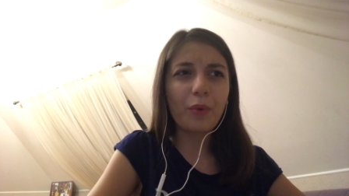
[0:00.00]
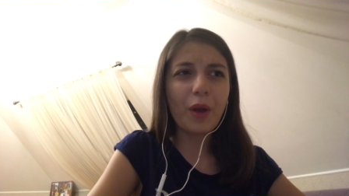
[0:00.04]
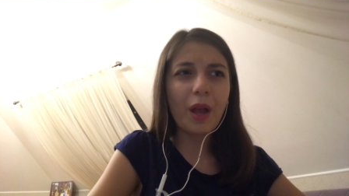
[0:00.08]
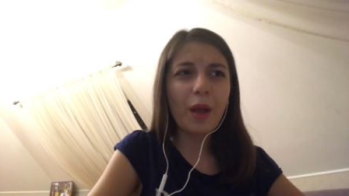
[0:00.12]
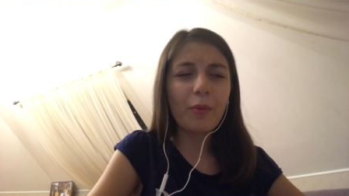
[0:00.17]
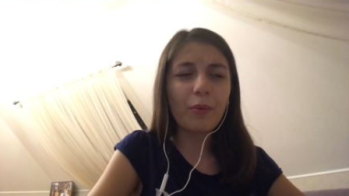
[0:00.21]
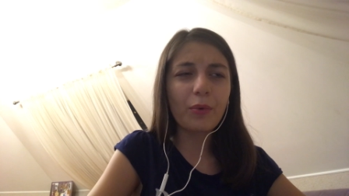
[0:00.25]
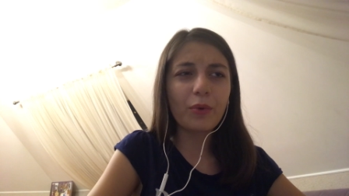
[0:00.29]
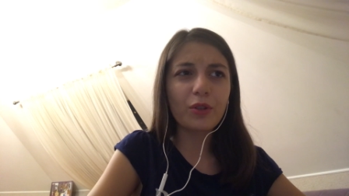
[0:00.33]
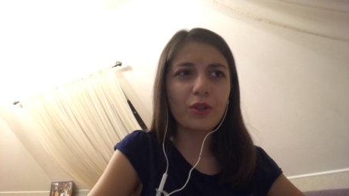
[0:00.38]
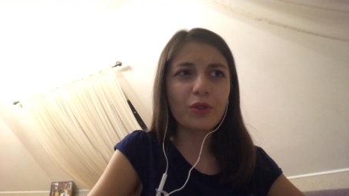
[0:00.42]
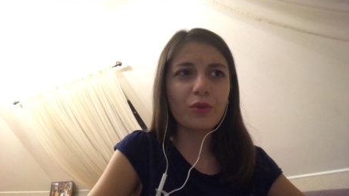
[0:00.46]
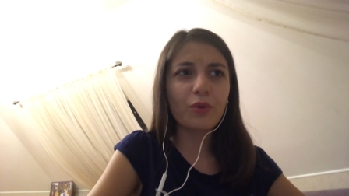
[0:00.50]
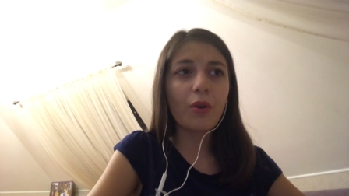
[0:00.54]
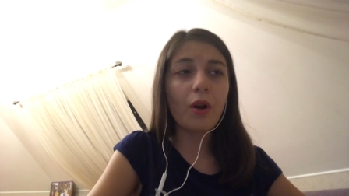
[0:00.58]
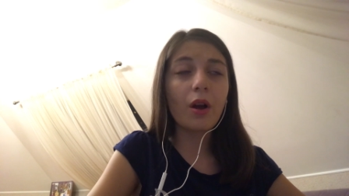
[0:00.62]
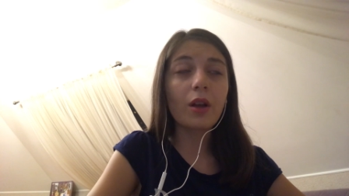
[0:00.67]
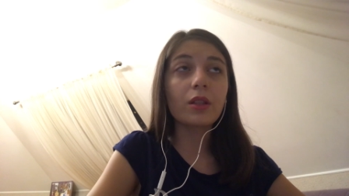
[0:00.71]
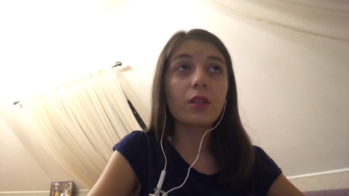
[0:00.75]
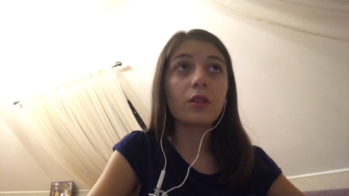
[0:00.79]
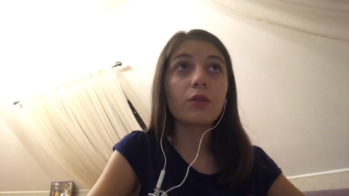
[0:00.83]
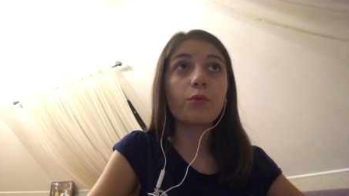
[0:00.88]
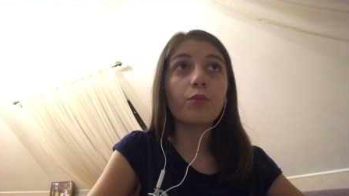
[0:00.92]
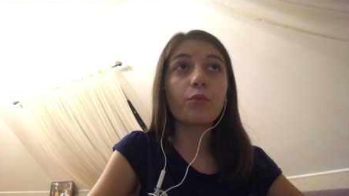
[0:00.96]
paper was
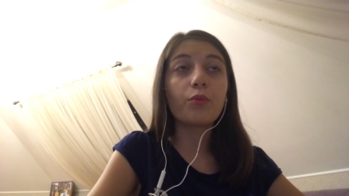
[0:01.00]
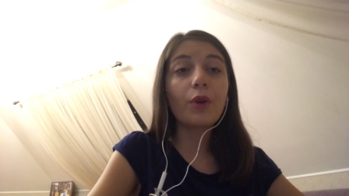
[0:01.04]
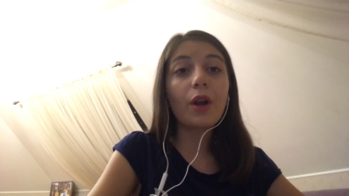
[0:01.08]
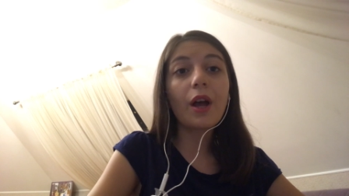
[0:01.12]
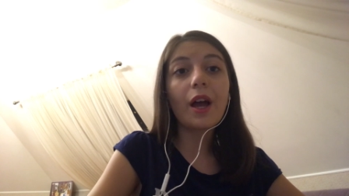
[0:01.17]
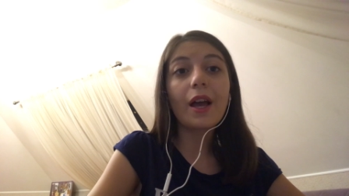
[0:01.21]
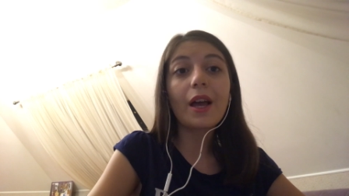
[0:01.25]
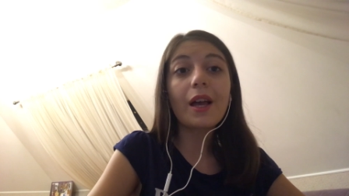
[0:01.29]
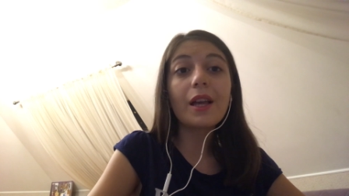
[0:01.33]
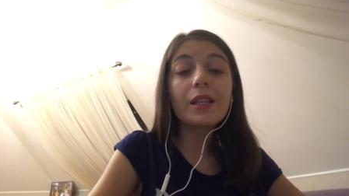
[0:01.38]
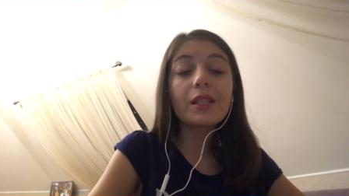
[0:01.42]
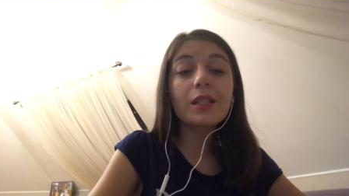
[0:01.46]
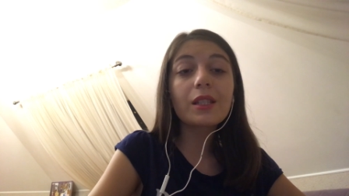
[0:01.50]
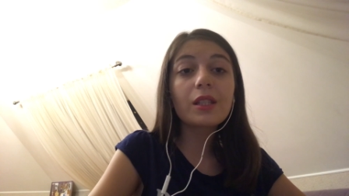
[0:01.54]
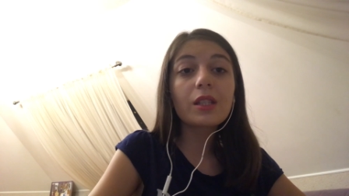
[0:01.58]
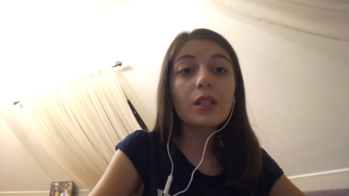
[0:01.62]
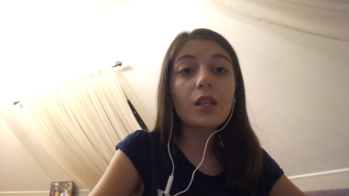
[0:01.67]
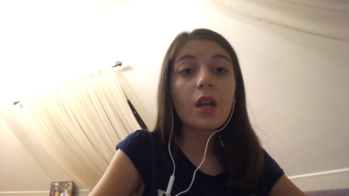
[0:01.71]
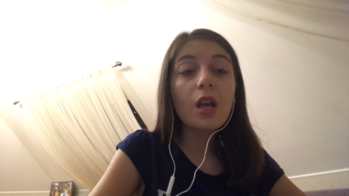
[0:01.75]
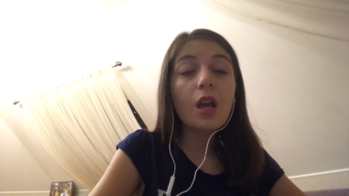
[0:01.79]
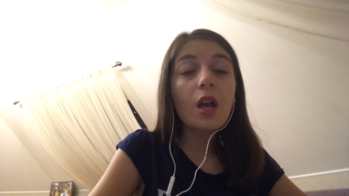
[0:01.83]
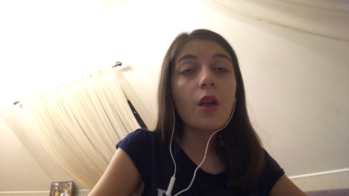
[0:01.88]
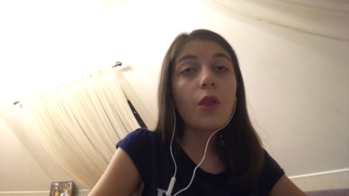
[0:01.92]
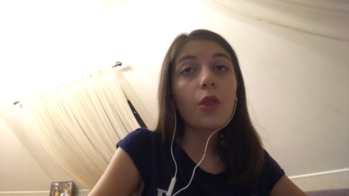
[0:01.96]
quite
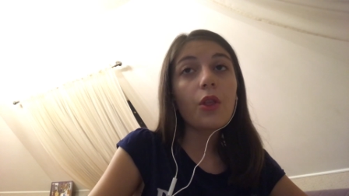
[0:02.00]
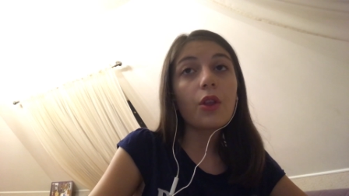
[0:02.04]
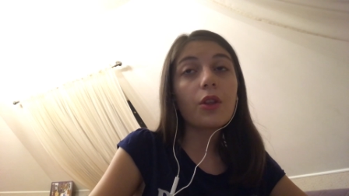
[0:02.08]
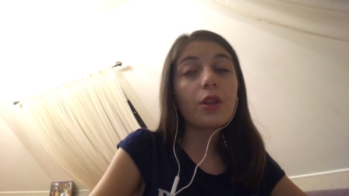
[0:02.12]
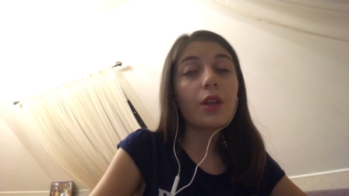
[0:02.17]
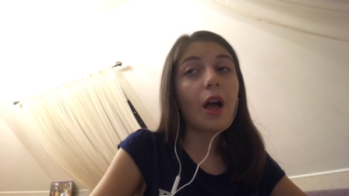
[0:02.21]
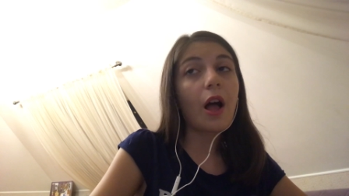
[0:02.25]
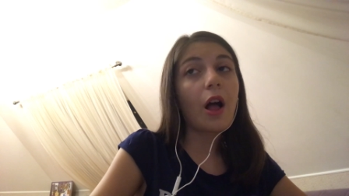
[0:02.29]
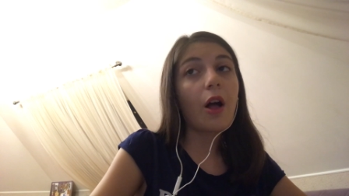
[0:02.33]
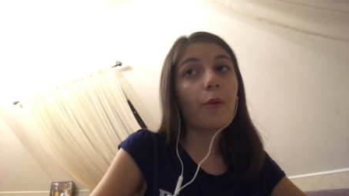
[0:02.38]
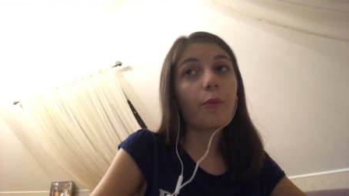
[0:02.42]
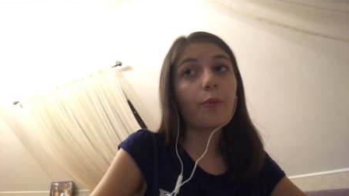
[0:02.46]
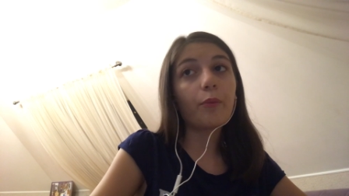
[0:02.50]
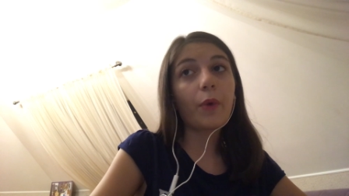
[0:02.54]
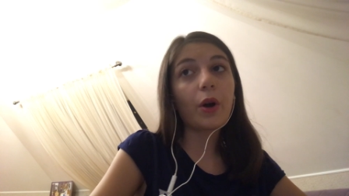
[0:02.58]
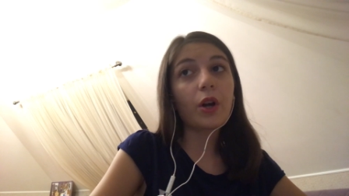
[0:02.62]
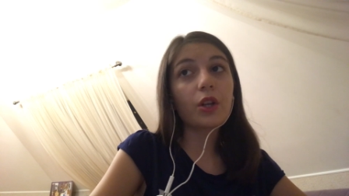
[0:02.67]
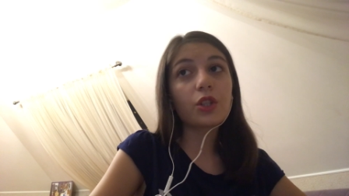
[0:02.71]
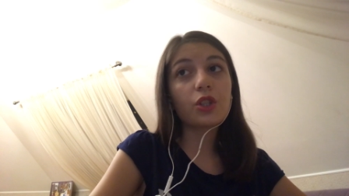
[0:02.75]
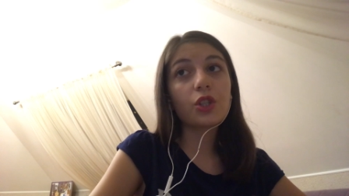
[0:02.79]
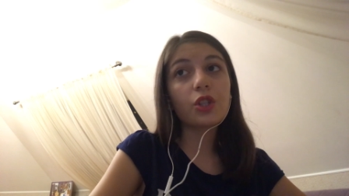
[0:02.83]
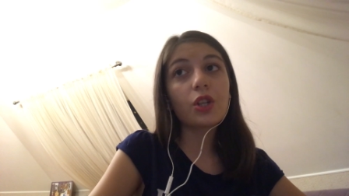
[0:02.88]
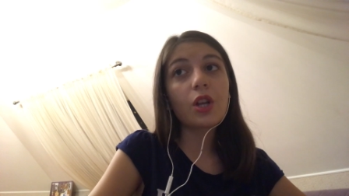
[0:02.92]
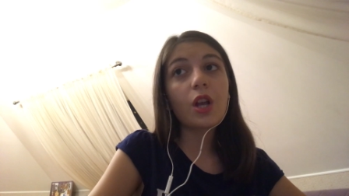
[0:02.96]
impressed didn't help
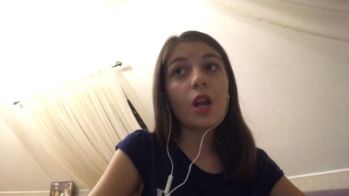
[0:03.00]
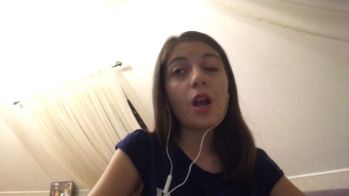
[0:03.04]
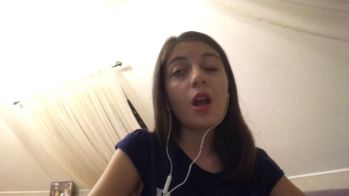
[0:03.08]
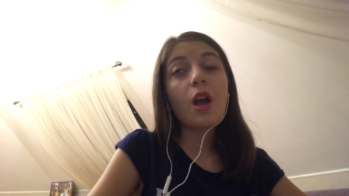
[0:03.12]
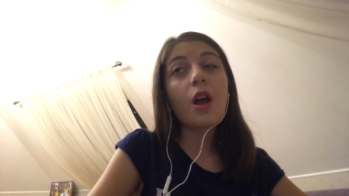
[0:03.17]
much,